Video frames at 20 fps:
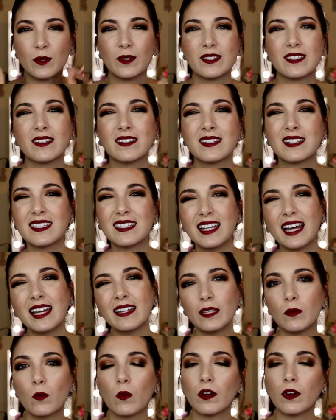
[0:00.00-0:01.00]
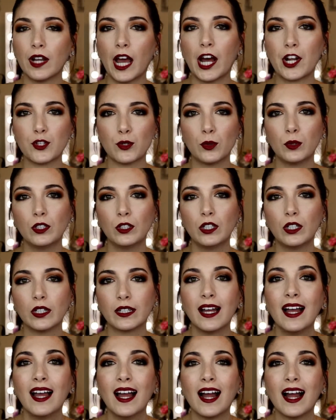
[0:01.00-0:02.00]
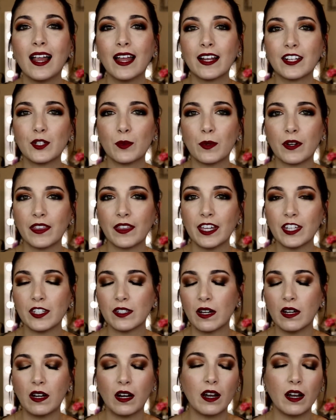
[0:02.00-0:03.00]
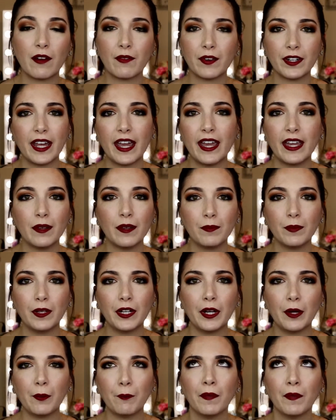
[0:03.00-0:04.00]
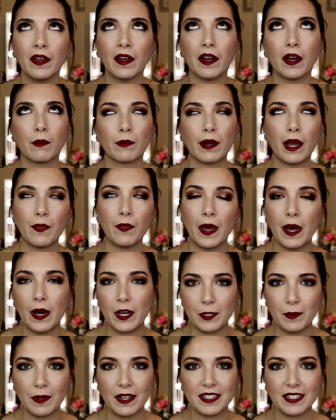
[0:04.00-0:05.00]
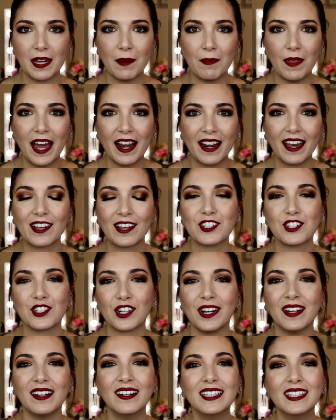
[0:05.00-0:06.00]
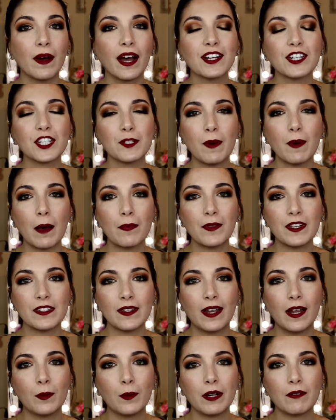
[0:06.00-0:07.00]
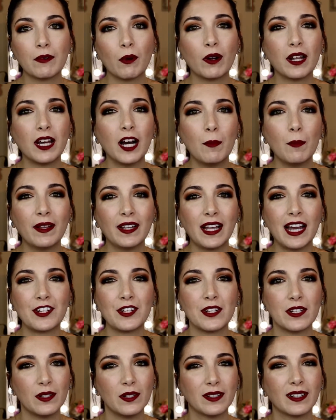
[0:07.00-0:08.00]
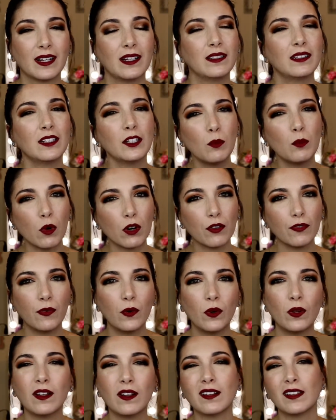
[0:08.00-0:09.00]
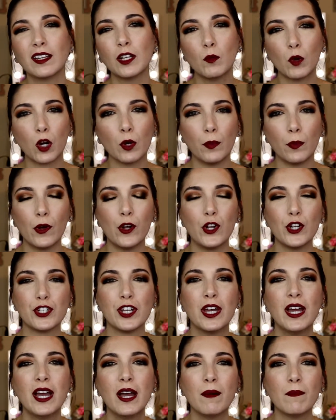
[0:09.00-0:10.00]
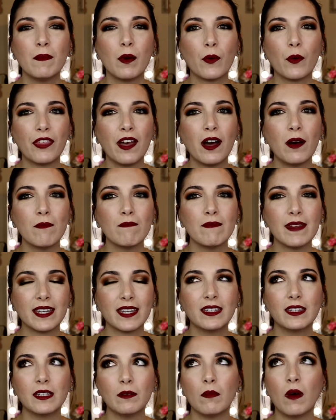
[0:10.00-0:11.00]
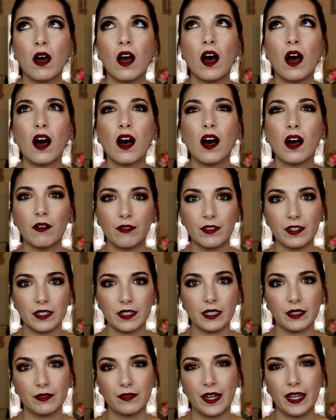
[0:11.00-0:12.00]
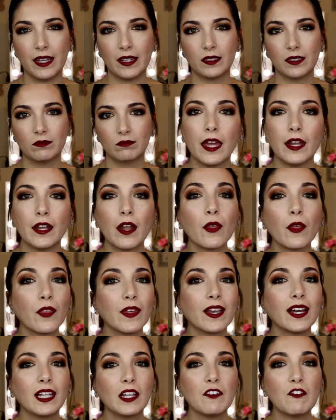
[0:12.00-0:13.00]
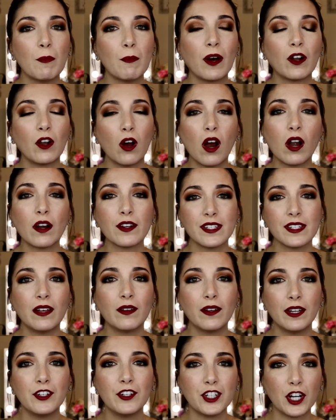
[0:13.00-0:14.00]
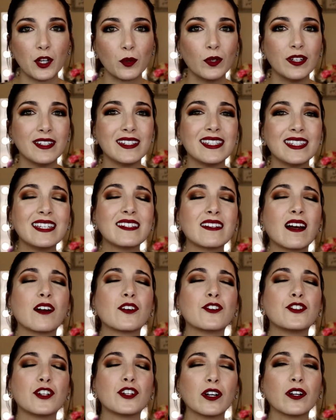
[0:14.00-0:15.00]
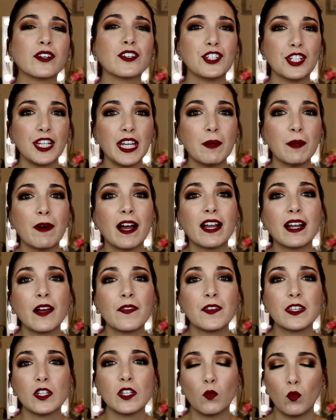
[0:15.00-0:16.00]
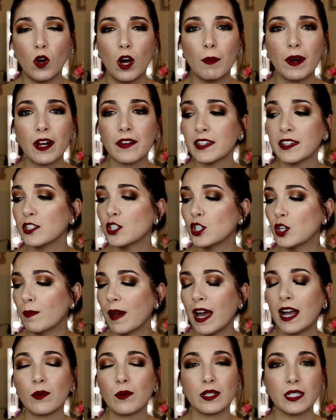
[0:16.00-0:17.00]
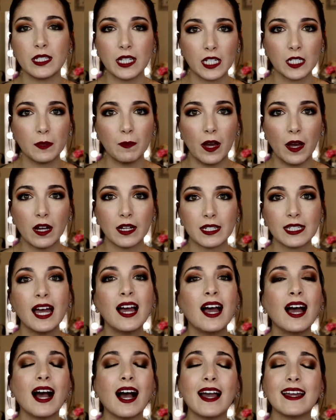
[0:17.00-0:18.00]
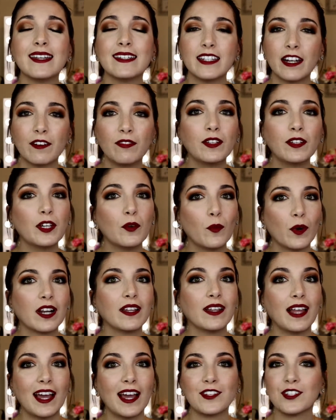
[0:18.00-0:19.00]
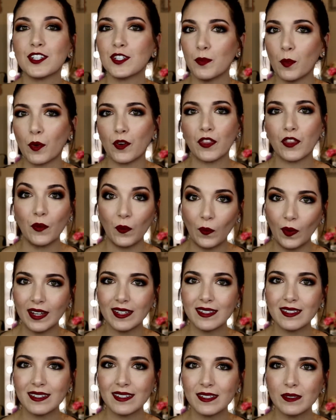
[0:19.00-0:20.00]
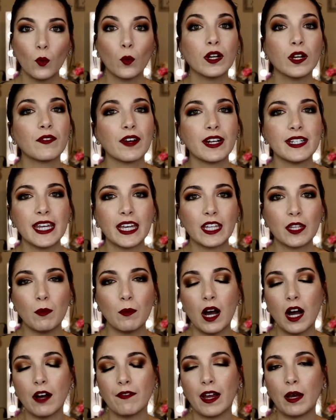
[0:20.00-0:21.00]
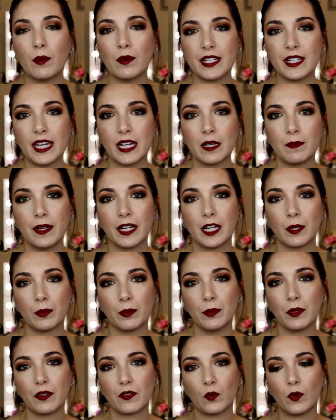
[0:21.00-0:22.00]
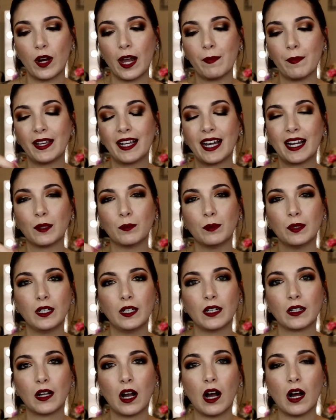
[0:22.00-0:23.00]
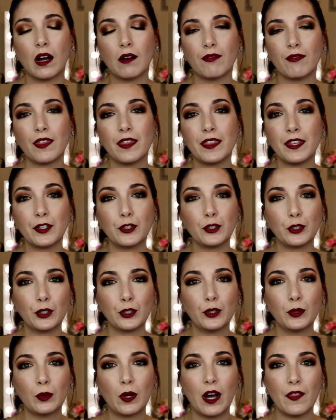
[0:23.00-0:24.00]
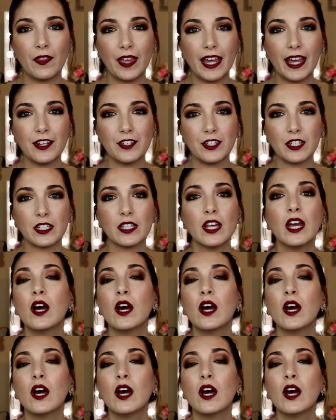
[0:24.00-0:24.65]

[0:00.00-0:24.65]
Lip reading: it's a slightly more natural look. I like to wear these every day, you know, around the house because I'm that extra. But I just pop these on whenever I want to help my lashes look a little more full, a little more bold, but without making them obviously fake. Another thing I love about Ardell in general is these are dirt cheap. I got these at Walmart. This 2-pack was $6. I definitely wear lashes more than once. Whenever I take them off, I will take a makeup remover wipe and kind of pluck off the glue on the edges